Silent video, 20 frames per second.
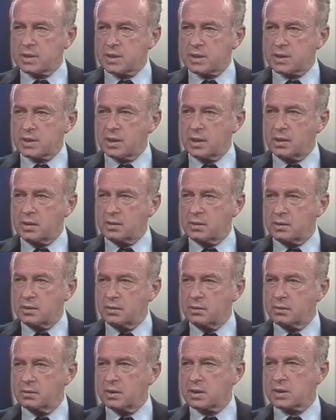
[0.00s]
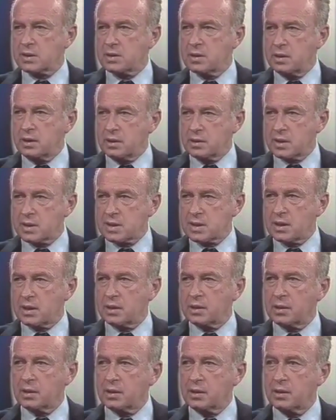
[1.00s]
every element of Israeli
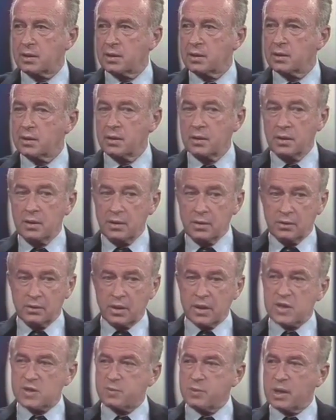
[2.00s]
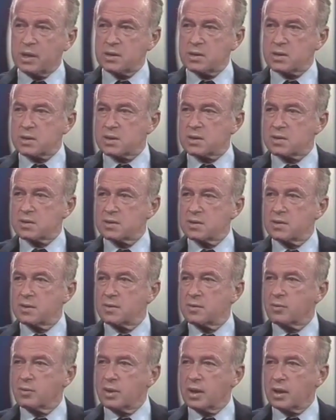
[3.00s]
presence in the
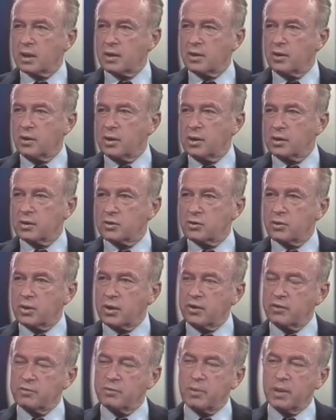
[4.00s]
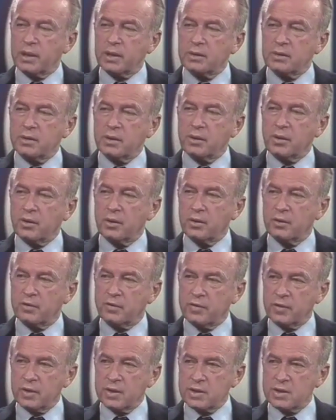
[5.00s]
Sinai. This month,
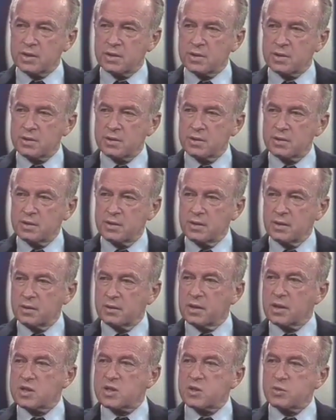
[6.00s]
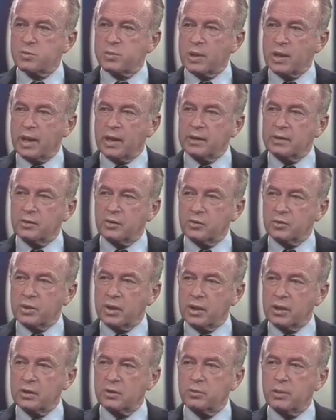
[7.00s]
we are going to give back the oil
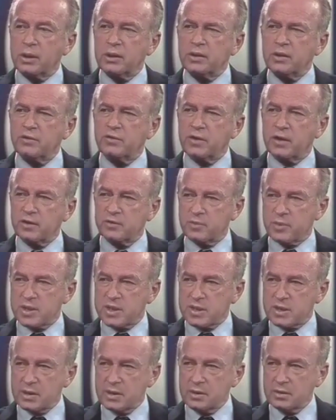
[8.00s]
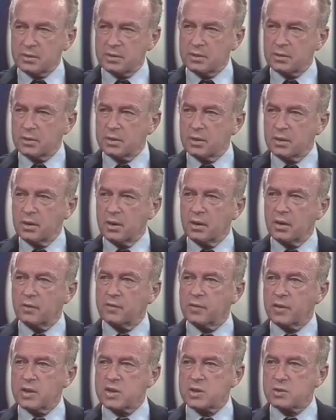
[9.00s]
fields that supply
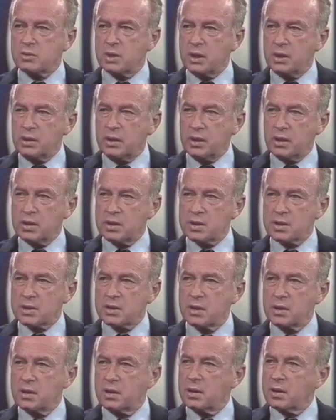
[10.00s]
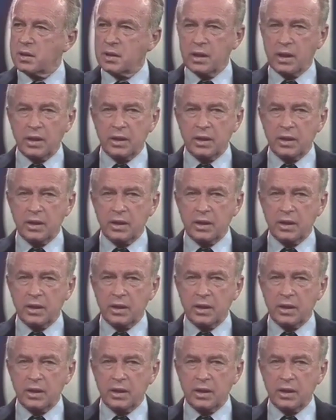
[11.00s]
today 25%